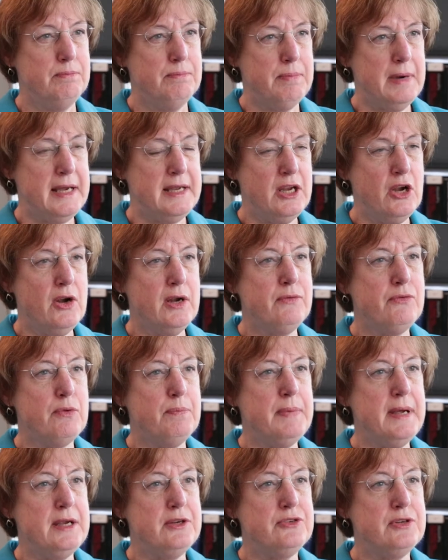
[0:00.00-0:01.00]
By caring for
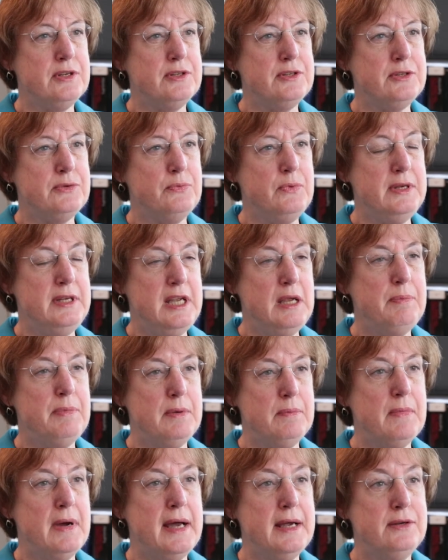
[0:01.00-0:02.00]
patients, we keep
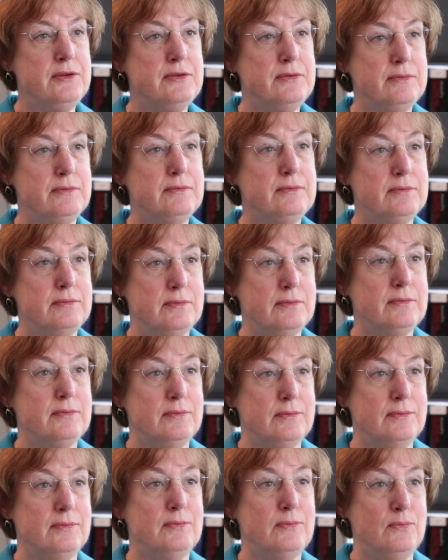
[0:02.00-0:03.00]
in mind
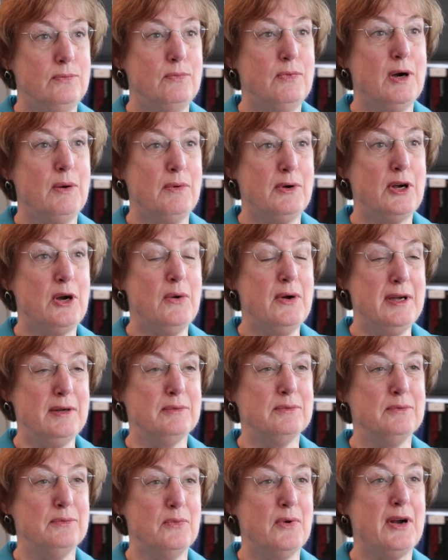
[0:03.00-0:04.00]
where we're
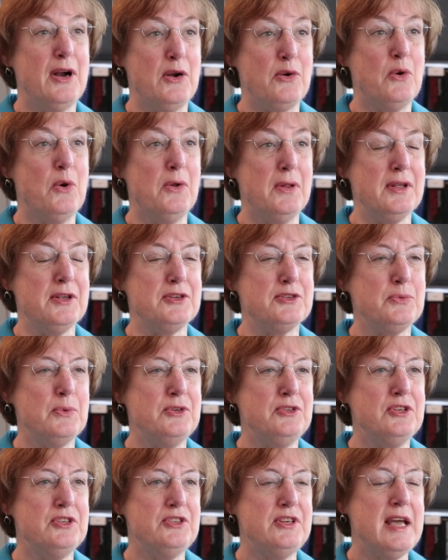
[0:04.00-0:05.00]
going, what our goal is,
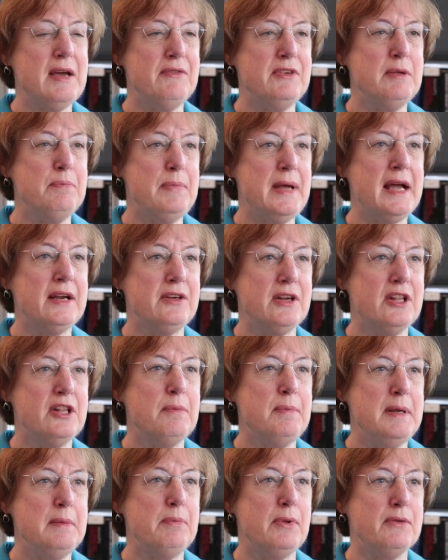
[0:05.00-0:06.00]
which is to have an impact on the
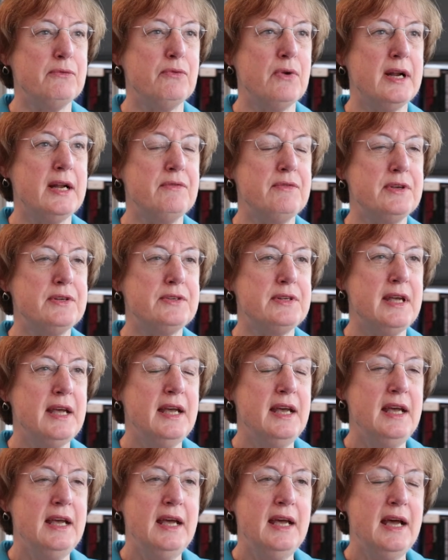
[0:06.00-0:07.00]
people in front of us.
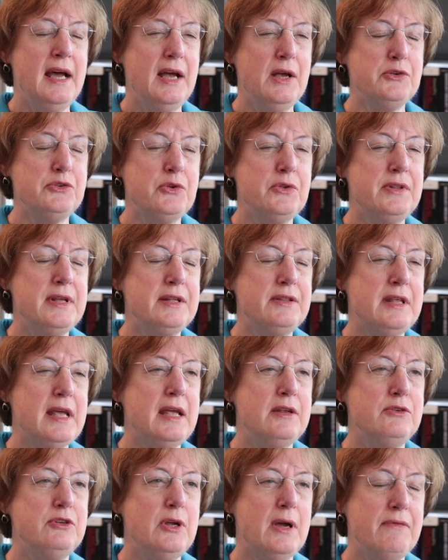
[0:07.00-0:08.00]
I also think
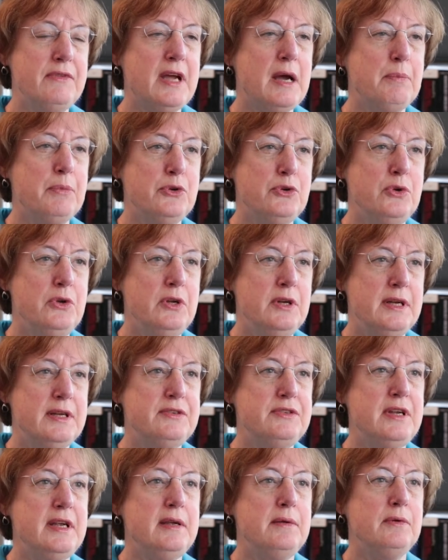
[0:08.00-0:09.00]
that you have the opportunity to
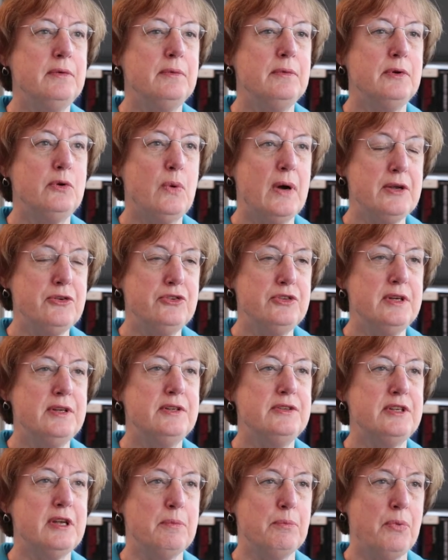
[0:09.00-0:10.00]
see
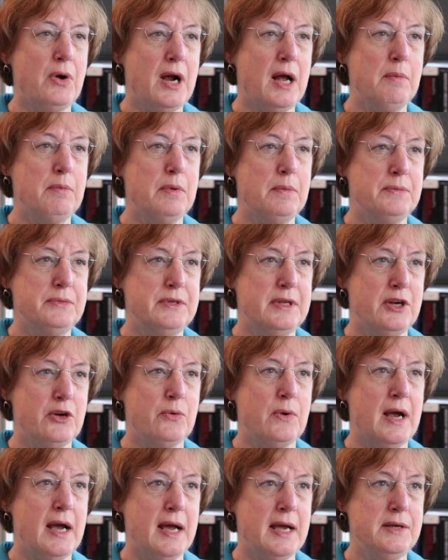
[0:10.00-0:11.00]
questions and problems that
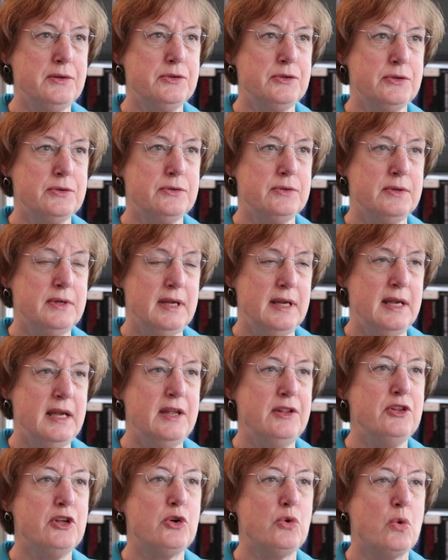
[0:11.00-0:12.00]
arise
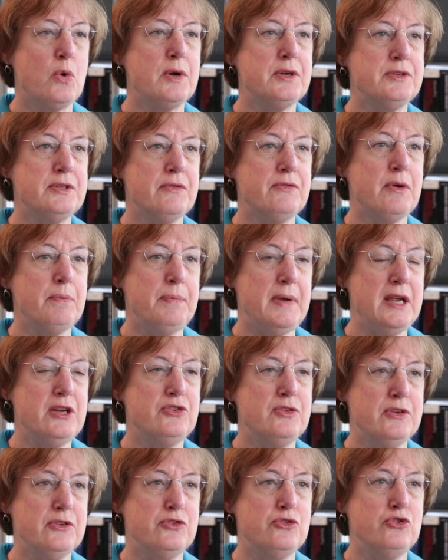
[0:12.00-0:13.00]
in the course of a
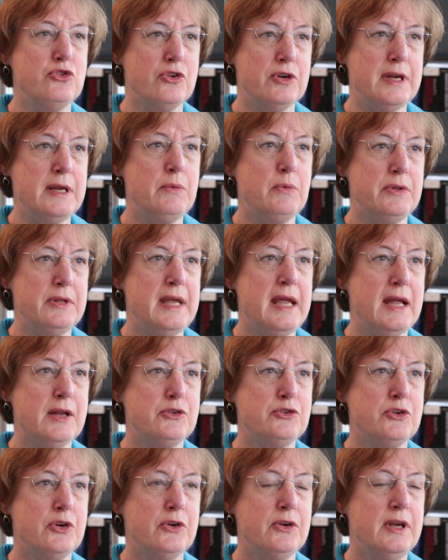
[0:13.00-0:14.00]
patient's journey with
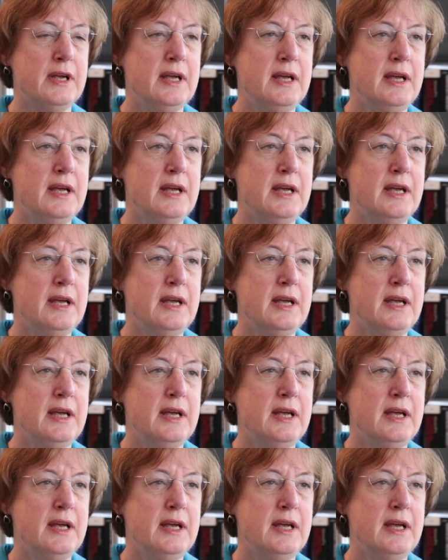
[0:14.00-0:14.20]
cancer,